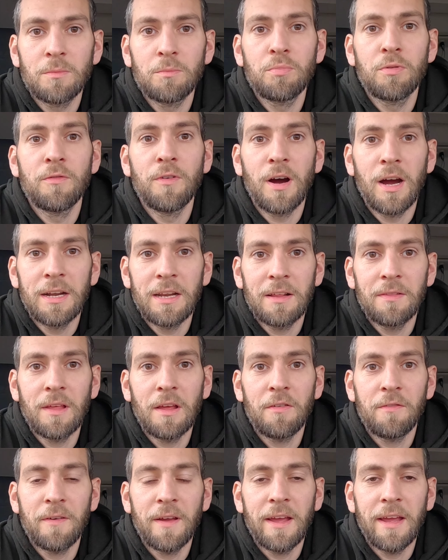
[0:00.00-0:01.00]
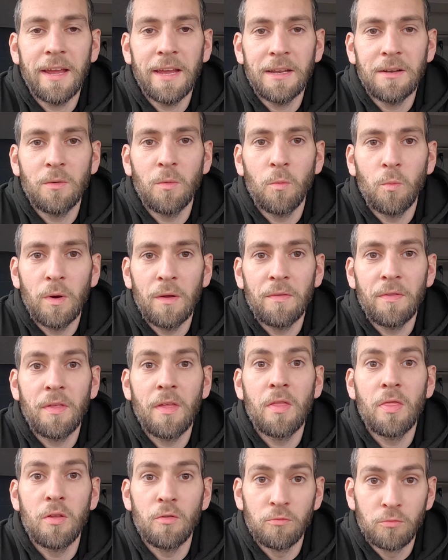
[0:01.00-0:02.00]
providing they fit in with
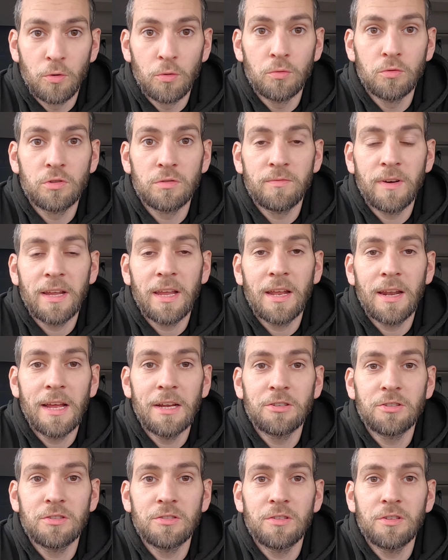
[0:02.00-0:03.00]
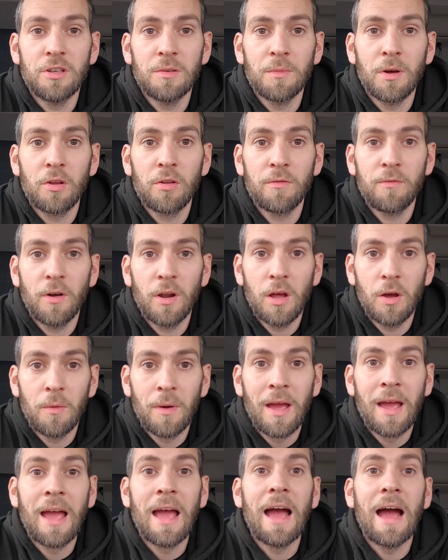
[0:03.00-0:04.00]
the rules and regulations that you must follow
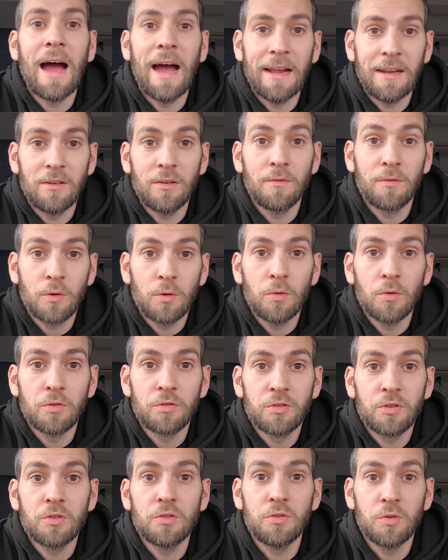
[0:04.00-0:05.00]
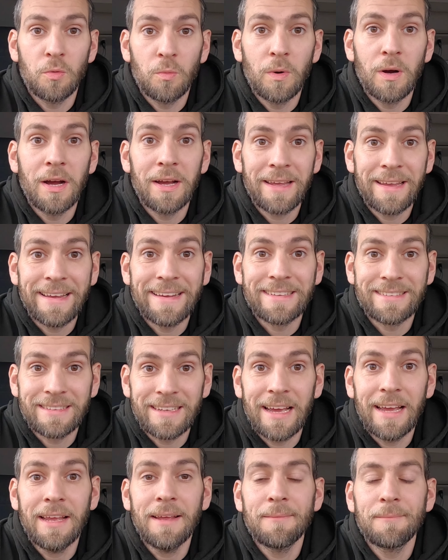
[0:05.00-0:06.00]
and of course your working
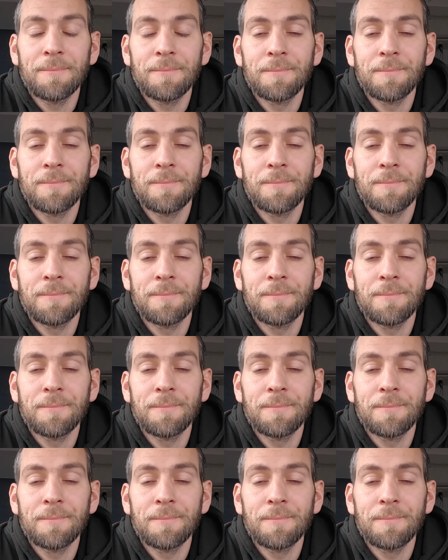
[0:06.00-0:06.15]
day.